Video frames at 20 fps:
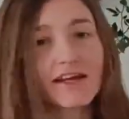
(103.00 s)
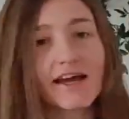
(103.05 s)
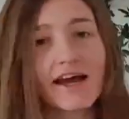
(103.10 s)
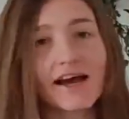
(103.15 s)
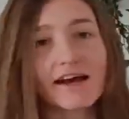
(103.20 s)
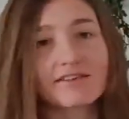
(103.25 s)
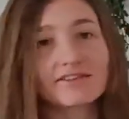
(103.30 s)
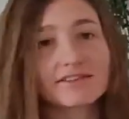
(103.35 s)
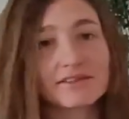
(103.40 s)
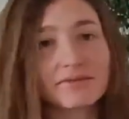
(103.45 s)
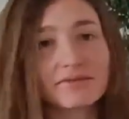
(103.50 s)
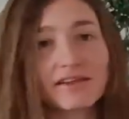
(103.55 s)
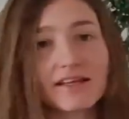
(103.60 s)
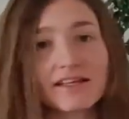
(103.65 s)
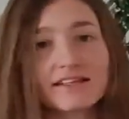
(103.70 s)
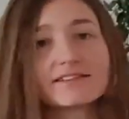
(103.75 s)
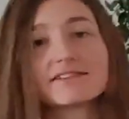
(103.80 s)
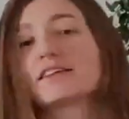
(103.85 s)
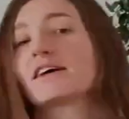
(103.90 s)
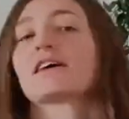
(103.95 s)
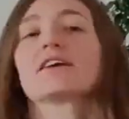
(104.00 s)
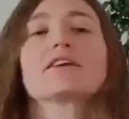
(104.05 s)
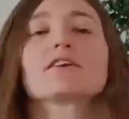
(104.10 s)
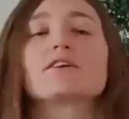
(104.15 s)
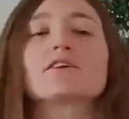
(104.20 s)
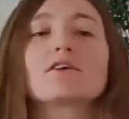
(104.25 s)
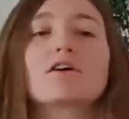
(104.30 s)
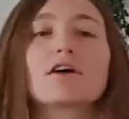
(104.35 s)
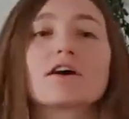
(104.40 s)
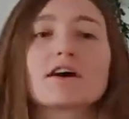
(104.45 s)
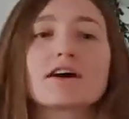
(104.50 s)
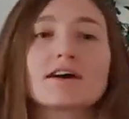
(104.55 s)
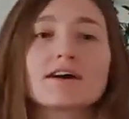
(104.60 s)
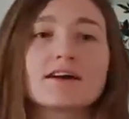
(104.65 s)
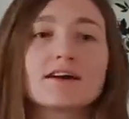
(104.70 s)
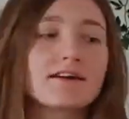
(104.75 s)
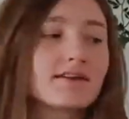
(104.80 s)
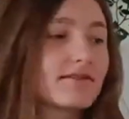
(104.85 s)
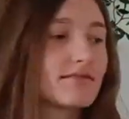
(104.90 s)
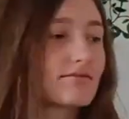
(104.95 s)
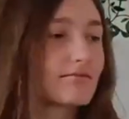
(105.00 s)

that you have some things that your